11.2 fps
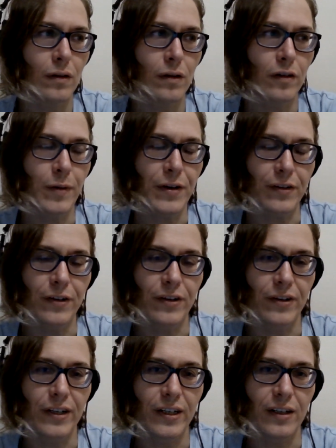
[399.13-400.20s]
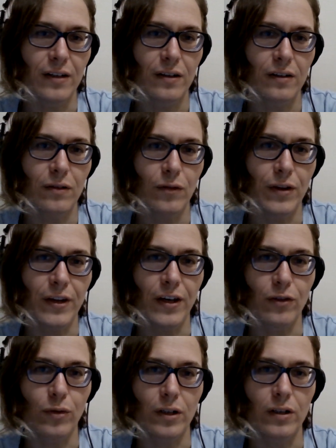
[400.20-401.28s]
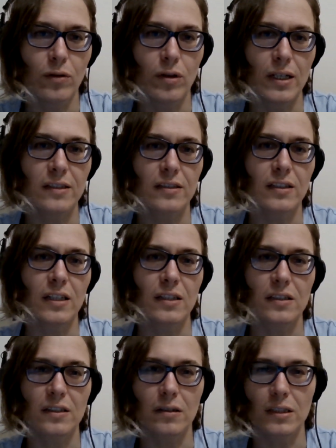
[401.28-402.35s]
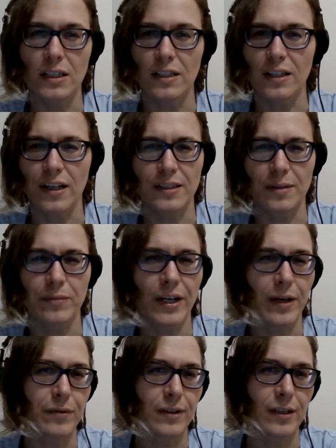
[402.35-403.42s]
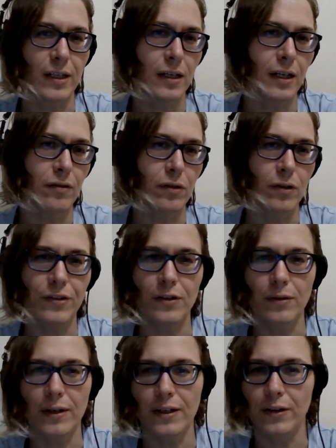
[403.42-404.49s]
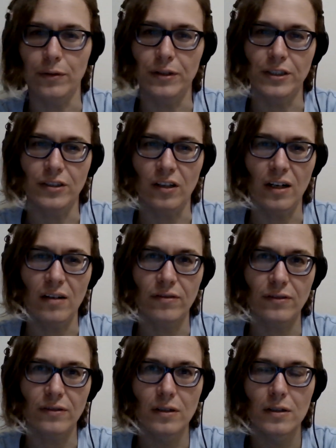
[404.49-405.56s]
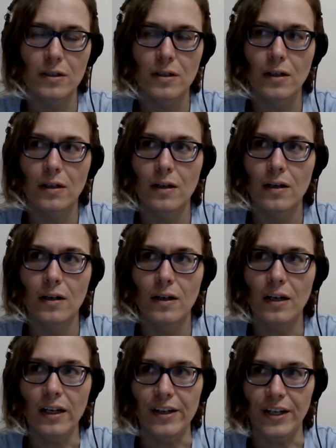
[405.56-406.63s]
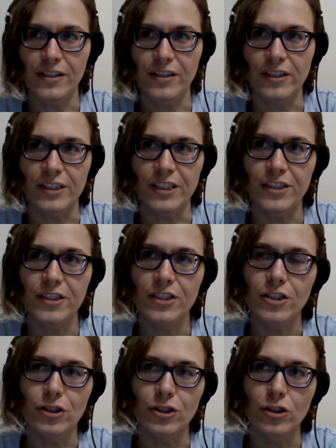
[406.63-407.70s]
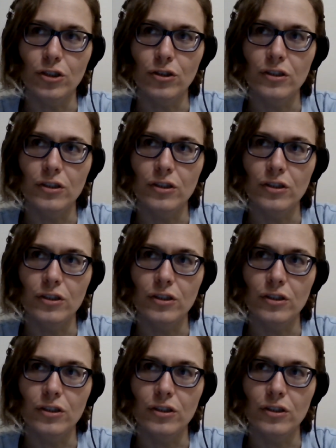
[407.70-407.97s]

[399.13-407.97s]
especially during when things were good with us, like she would say things sometimes that every once in a while that were just off. And I started to